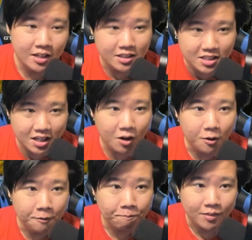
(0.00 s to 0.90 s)
So
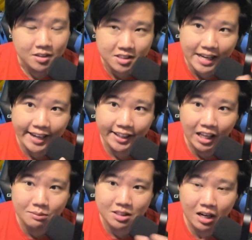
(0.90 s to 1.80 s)

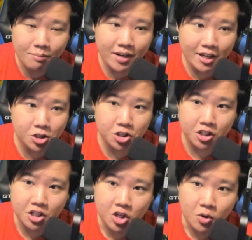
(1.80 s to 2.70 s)
Cylcops
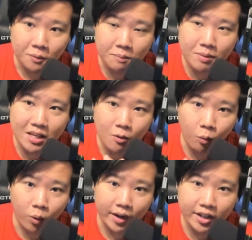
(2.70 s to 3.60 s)
combination would be
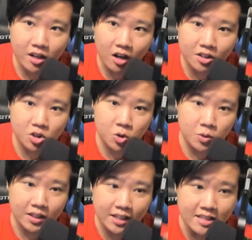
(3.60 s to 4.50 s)
working onto
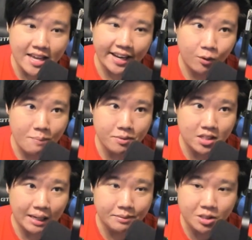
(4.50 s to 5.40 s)
the kinetic weapon type.